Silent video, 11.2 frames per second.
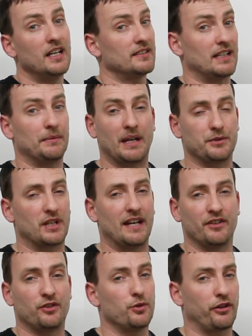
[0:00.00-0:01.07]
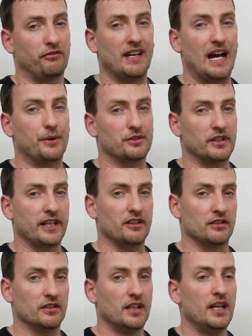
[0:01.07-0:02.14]
Sometimes you'll have it 2 or 3 hours
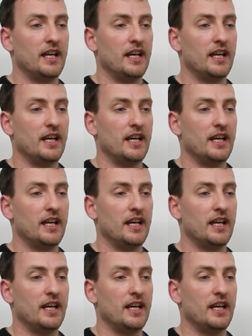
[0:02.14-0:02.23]
later.